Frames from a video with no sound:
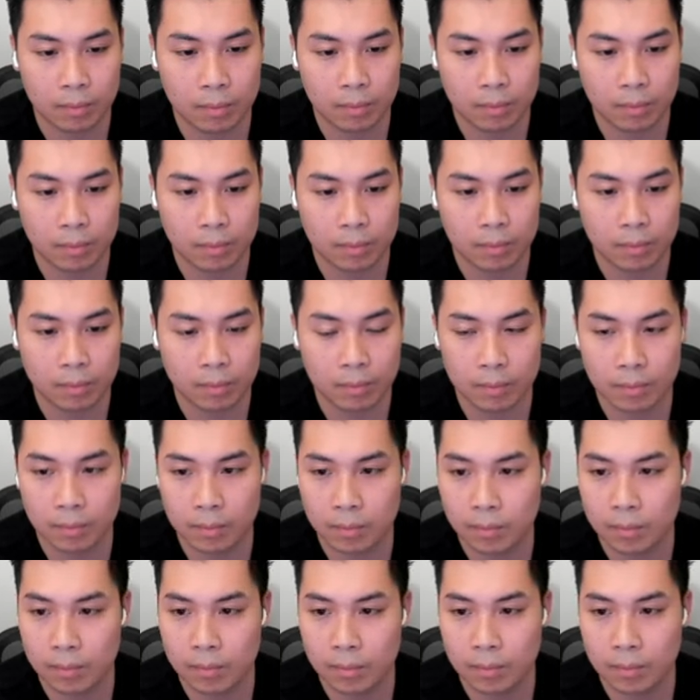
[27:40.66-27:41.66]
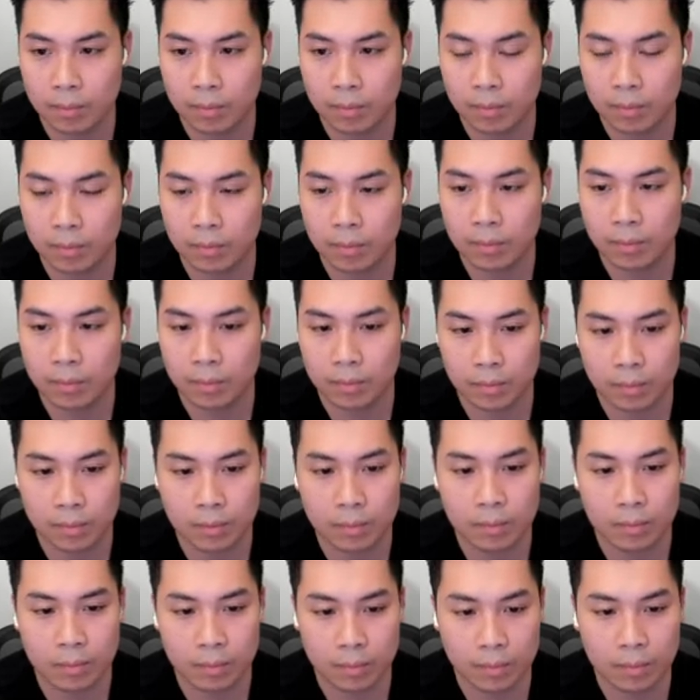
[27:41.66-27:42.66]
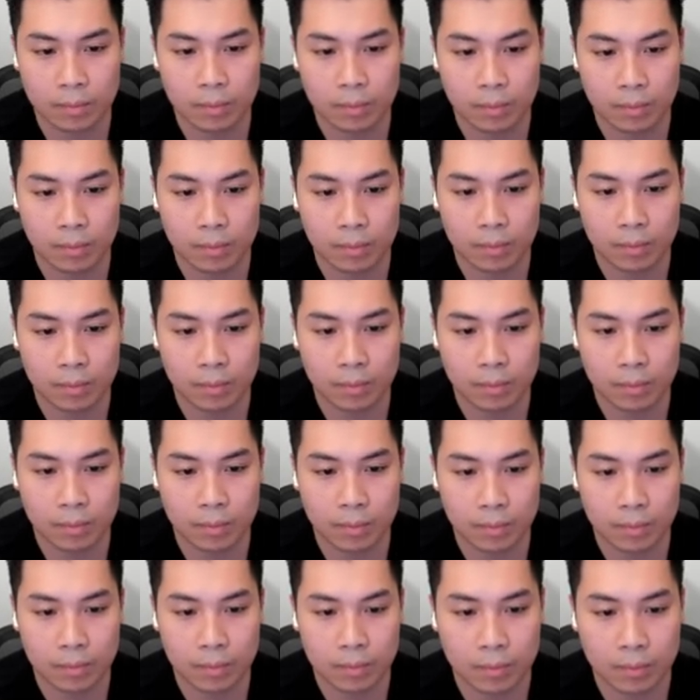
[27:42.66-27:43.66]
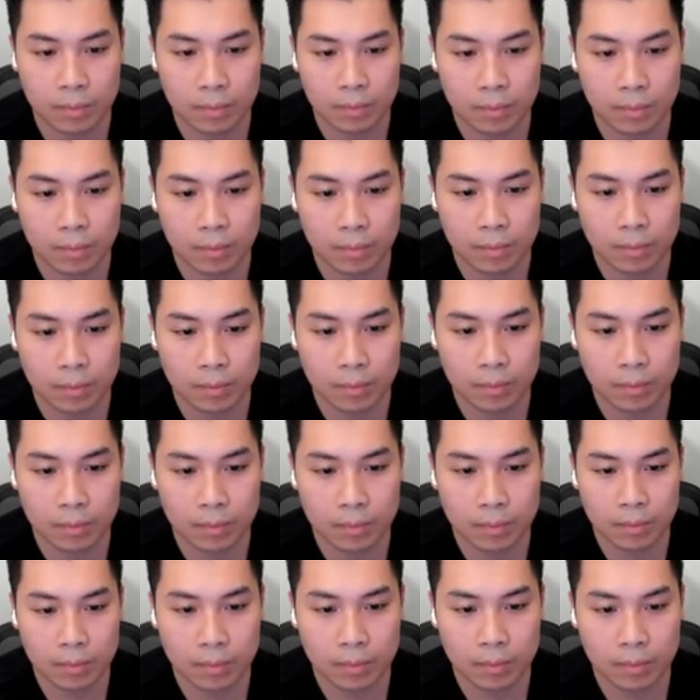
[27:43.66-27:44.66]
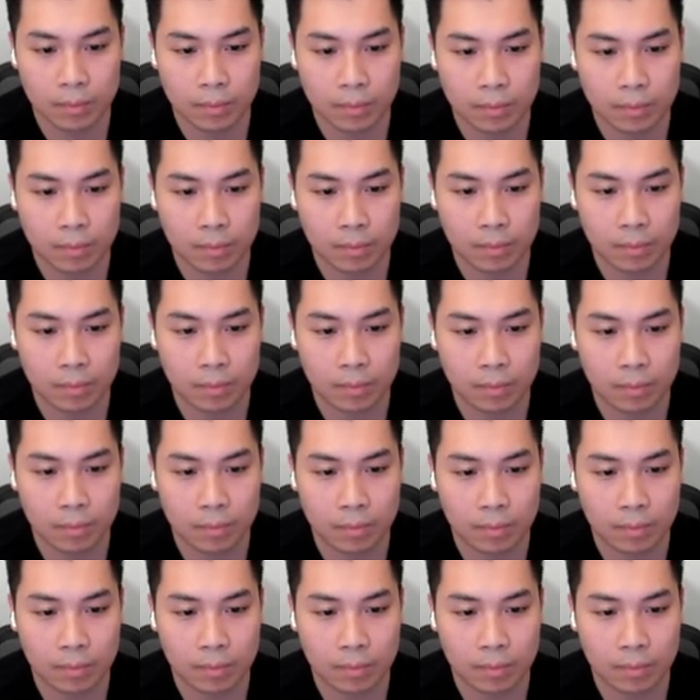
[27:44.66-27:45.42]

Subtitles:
(silent)